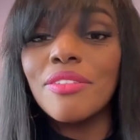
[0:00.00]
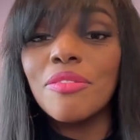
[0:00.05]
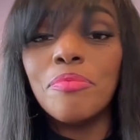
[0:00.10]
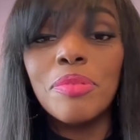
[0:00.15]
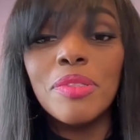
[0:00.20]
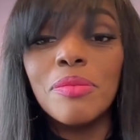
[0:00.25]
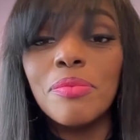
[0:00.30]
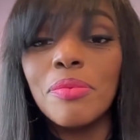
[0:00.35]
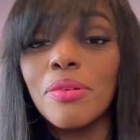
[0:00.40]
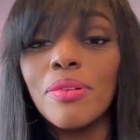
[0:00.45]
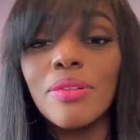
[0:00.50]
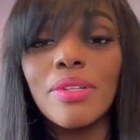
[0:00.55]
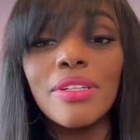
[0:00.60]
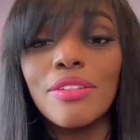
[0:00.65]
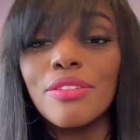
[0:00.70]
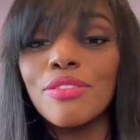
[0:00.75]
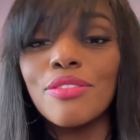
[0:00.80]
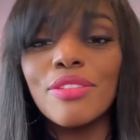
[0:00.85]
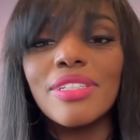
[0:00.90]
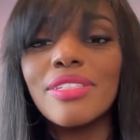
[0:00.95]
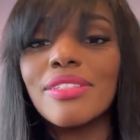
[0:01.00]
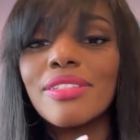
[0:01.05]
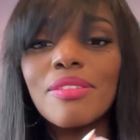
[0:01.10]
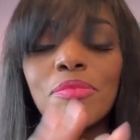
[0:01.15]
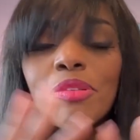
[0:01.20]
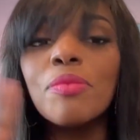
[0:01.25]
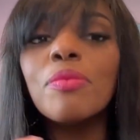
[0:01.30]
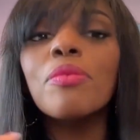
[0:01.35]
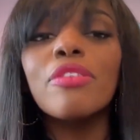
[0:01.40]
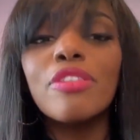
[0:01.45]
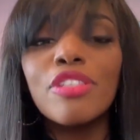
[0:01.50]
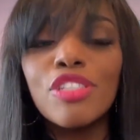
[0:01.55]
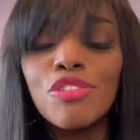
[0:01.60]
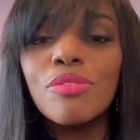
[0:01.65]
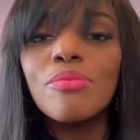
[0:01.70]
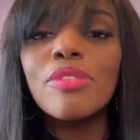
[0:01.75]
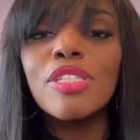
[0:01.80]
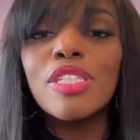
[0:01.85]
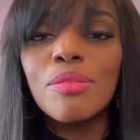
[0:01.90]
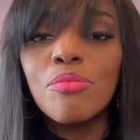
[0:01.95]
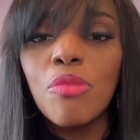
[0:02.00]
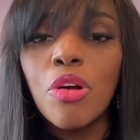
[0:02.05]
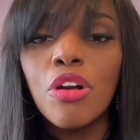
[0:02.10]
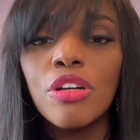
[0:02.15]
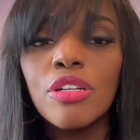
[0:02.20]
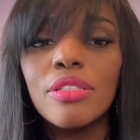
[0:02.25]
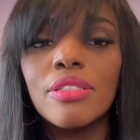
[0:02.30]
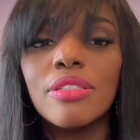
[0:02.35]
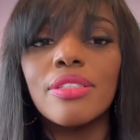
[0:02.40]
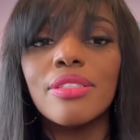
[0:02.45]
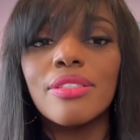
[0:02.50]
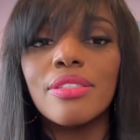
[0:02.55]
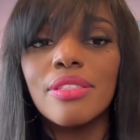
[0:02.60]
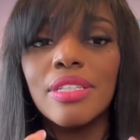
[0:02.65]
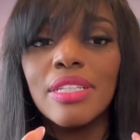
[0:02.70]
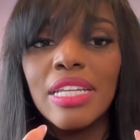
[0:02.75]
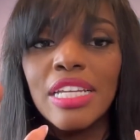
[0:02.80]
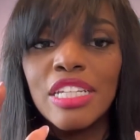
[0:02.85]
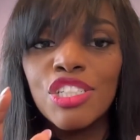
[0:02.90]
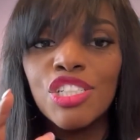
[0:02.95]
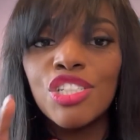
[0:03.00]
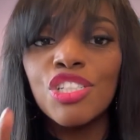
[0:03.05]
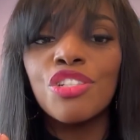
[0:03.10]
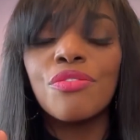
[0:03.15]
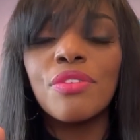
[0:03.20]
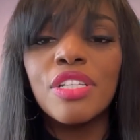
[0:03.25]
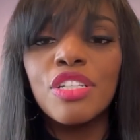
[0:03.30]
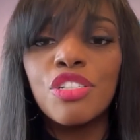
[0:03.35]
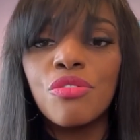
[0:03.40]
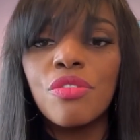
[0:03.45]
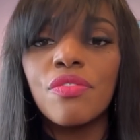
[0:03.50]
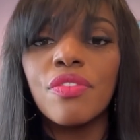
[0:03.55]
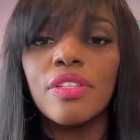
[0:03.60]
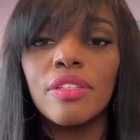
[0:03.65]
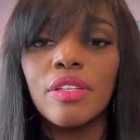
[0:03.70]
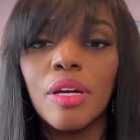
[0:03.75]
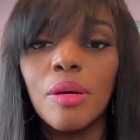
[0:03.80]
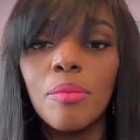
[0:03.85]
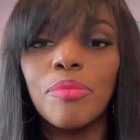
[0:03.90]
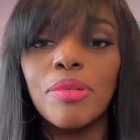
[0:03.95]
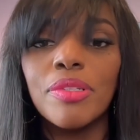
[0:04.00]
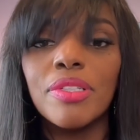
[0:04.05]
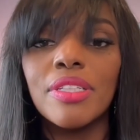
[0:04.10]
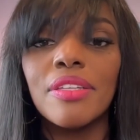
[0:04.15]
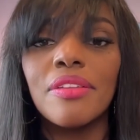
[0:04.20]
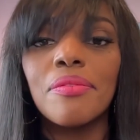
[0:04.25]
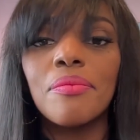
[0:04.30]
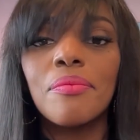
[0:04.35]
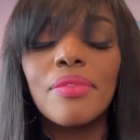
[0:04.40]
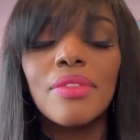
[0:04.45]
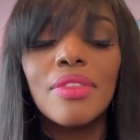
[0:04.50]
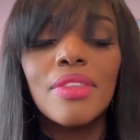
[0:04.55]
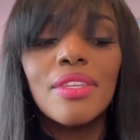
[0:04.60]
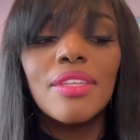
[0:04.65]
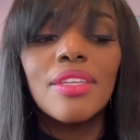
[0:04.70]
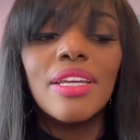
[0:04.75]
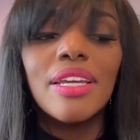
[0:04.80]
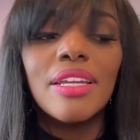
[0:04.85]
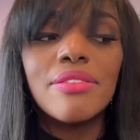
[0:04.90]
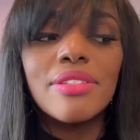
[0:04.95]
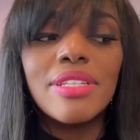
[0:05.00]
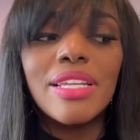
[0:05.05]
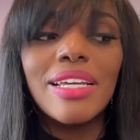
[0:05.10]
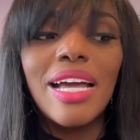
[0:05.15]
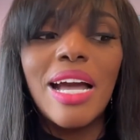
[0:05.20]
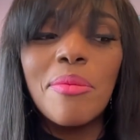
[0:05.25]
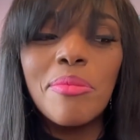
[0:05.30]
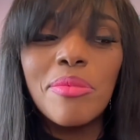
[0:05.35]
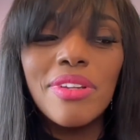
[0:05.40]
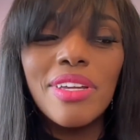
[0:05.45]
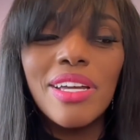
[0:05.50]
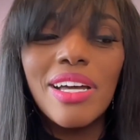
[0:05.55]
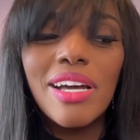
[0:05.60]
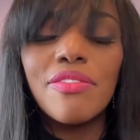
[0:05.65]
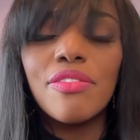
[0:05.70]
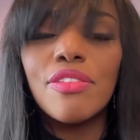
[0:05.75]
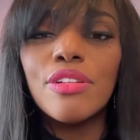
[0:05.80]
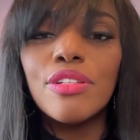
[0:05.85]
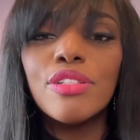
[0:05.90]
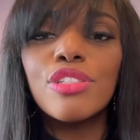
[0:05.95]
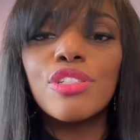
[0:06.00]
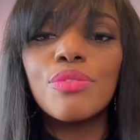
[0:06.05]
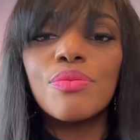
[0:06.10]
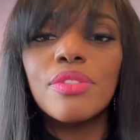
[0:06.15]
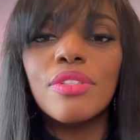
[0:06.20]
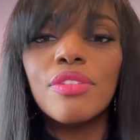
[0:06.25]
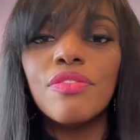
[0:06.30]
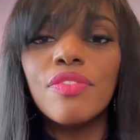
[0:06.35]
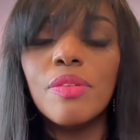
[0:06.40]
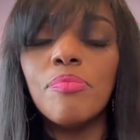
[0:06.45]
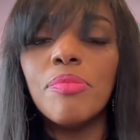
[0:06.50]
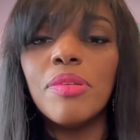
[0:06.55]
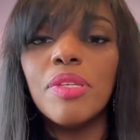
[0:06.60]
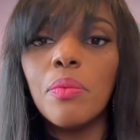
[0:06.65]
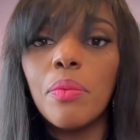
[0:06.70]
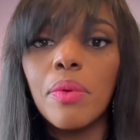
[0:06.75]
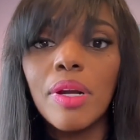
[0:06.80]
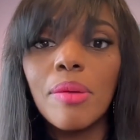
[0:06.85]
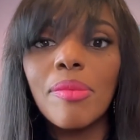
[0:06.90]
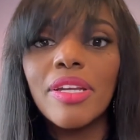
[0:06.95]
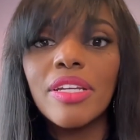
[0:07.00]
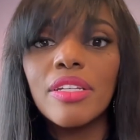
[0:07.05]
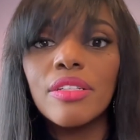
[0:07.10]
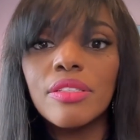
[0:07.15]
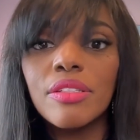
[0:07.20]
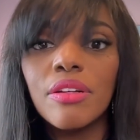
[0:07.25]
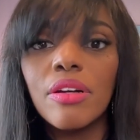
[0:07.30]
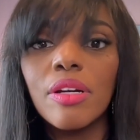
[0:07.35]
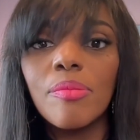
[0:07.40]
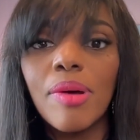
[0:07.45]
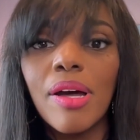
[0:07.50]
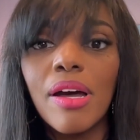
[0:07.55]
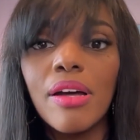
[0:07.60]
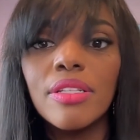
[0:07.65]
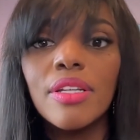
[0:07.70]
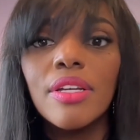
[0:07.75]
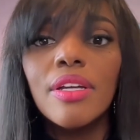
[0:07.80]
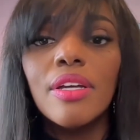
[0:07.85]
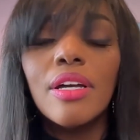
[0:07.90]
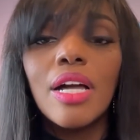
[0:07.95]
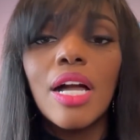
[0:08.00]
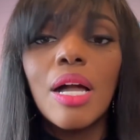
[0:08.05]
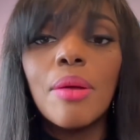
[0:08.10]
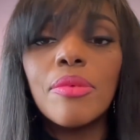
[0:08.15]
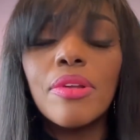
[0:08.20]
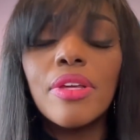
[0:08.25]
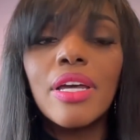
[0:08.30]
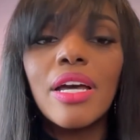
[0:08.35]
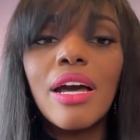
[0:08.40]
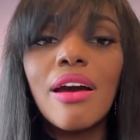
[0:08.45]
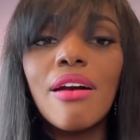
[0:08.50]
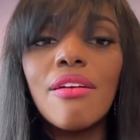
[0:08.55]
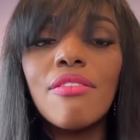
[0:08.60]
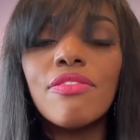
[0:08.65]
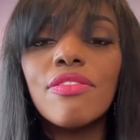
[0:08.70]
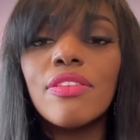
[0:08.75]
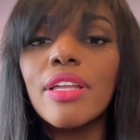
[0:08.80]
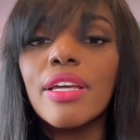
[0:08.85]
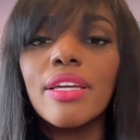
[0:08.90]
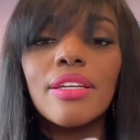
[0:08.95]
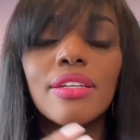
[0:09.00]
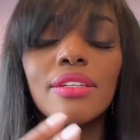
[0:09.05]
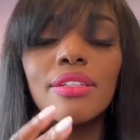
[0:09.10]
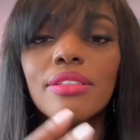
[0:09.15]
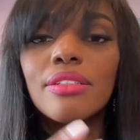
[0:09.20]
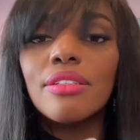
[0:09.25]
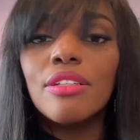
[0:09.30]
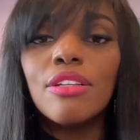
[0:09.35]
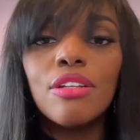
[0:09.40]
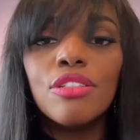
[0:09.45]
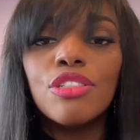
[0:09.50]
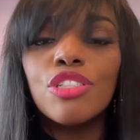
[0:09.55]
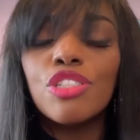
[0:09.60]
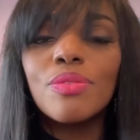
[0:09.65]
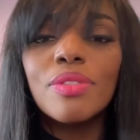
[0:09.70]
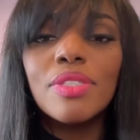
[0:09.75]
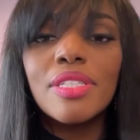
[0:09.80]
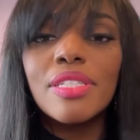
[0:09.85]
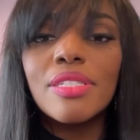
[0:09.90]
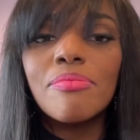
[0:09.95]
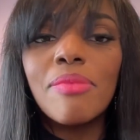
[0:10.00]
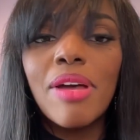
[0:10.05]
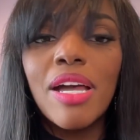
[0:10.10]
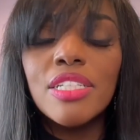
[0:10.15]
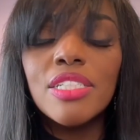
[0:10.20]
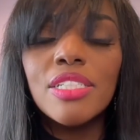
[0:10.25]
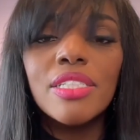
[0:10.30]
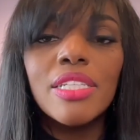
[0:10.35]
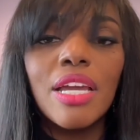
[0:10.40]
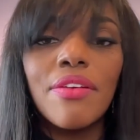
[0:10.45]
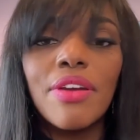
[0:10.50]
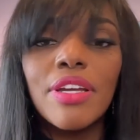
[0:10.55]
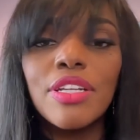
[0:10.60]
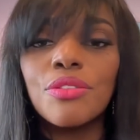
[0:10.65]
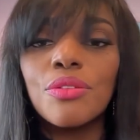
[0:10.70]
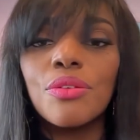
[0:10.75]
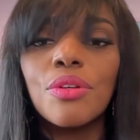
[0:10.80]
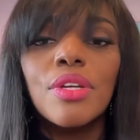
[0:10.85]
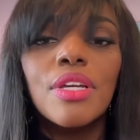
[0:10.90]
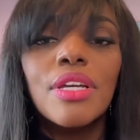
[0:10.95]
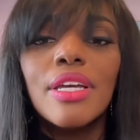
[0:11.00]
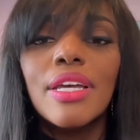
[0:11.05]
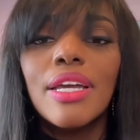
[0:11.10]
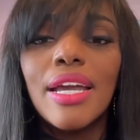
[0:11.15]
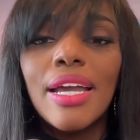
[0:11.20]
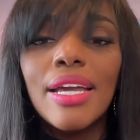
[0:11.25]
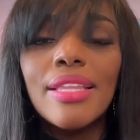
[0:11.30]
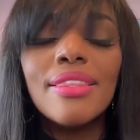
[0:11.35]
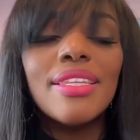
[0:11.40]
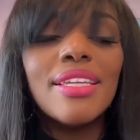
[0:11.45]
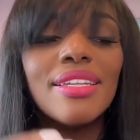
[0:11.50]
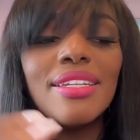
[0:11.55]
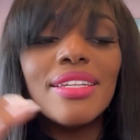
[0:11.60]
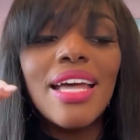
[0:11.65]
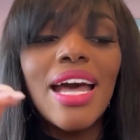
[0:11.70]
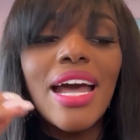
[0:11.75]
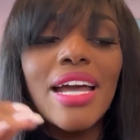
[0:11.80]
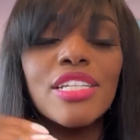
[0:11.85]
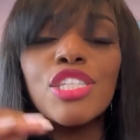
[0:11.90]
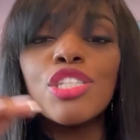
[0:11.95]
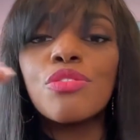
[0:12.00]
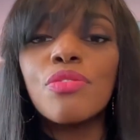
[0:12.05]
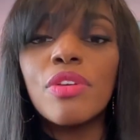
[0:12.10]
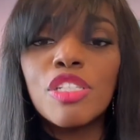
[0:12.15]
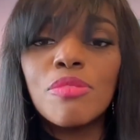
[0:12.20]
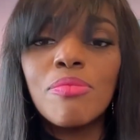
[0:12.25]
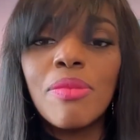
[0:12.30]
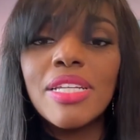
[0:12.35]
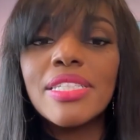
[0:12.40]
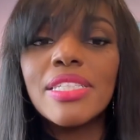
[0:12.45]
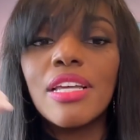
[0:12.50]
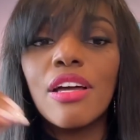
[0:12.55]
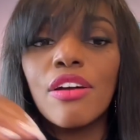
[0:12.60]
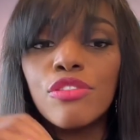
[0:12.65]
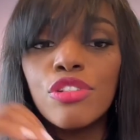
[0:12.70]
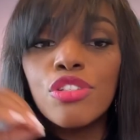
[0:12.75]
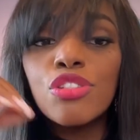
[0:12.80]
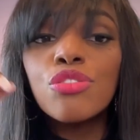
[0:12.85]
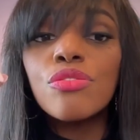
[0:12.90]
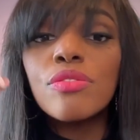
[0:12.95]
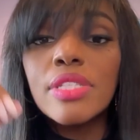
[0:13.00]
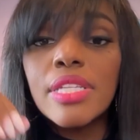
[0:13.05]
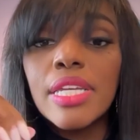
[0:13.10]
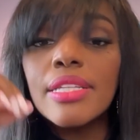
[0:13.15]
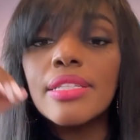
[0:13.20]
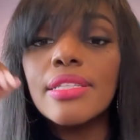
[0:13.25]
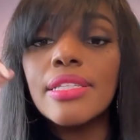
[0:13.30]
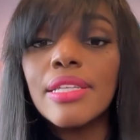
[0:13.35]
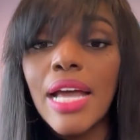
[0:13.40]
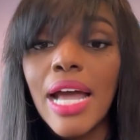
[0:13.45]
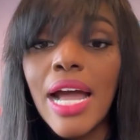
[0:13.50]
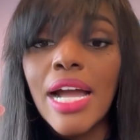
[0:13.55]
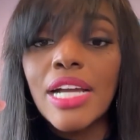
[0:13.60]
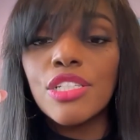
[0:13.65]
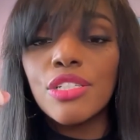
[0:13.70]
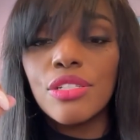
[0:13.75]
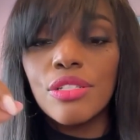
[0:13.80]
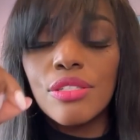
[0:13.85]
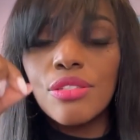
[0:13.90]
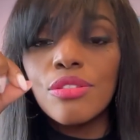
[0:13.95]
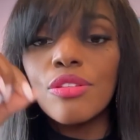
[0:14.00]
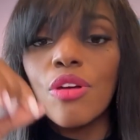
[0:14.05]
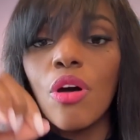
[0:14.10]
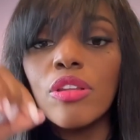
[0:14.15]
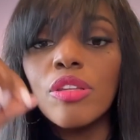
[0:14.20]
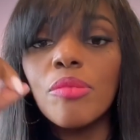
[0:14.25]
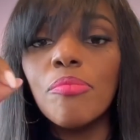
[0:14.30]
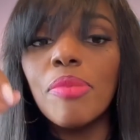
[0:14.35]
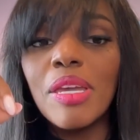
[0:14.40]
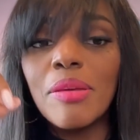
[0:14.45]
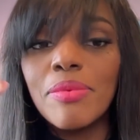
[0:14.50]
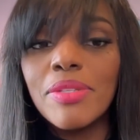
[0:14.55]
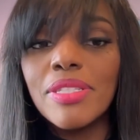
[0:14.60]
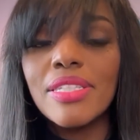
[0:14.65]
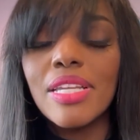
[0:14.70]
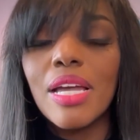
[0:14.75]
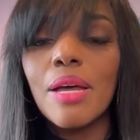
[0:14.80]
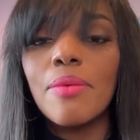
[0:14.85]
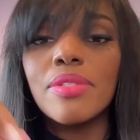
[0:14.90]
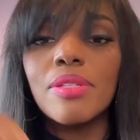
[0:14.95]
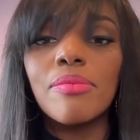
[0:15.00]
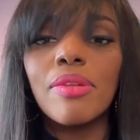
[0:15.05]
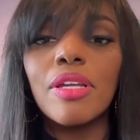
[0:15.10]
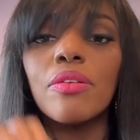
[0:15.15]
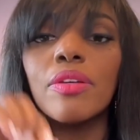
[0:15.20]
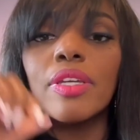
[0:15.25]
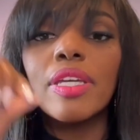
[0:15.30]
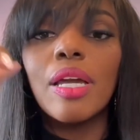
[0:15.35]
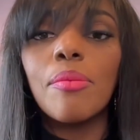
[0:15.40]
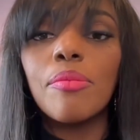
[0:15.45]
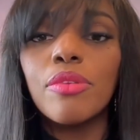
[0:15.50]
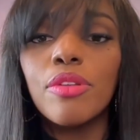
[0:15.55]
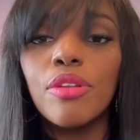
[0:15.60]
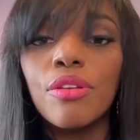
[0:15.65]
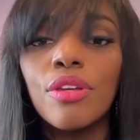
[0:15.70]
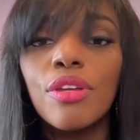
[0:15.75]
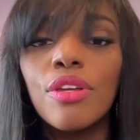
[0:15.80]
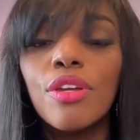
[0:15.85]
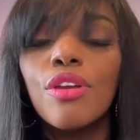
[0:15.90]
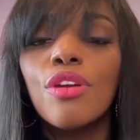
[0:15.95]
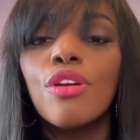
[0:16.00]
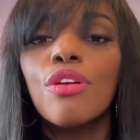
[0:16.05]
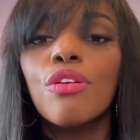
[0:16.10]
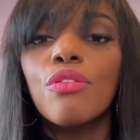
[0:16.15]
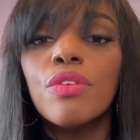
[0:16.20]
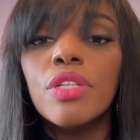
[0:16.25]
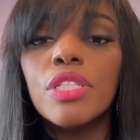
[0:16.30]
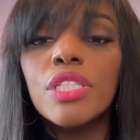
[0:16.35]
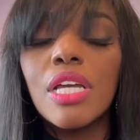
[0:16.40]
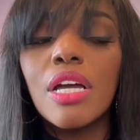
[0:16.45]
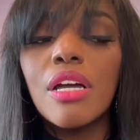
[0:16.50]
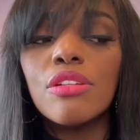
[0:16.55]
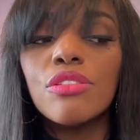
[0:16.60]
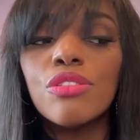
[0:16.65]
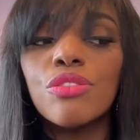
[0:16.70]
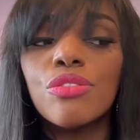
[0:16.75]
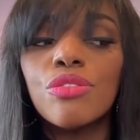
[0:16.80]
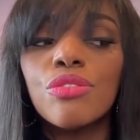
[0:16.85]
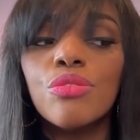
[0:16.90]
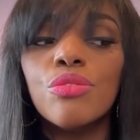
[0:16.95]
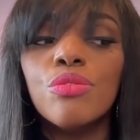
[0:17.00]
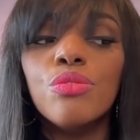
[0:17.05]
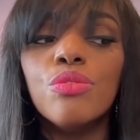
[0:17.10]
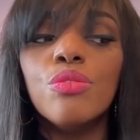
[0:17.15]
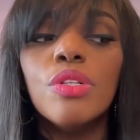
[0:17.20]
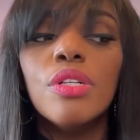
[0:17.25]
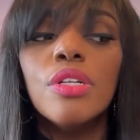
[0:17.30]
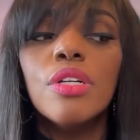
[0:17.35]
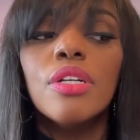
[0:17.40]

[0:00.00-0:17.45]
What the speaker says: are people are extremely smart. It's an engineering driven company. And I was like, I'm gonna have lunch with the VP. What am I gonna talk about? I'm gonna have like lunch with this managing director. And then I stretched myself just to take the actions, so all the baby steps. I'm like, okay, reach out to